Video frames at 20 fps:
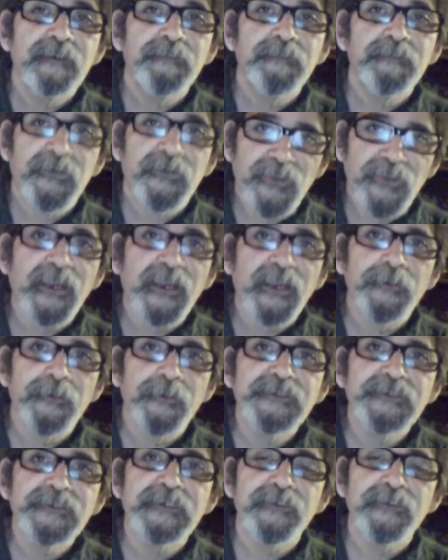Because I
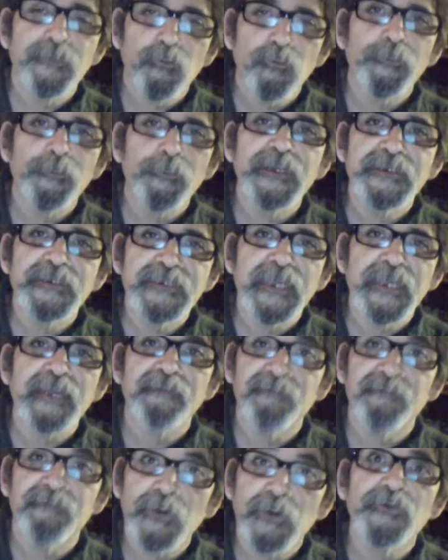guarantee there will be a day
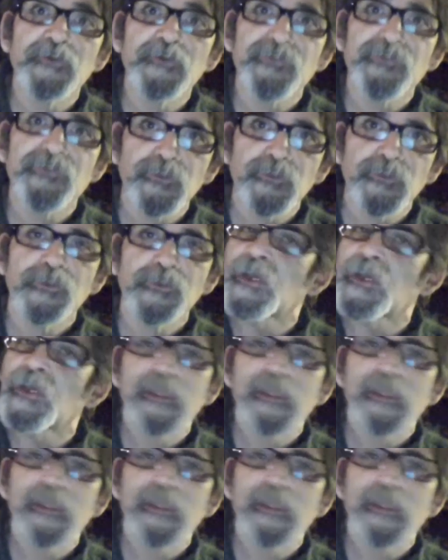very soon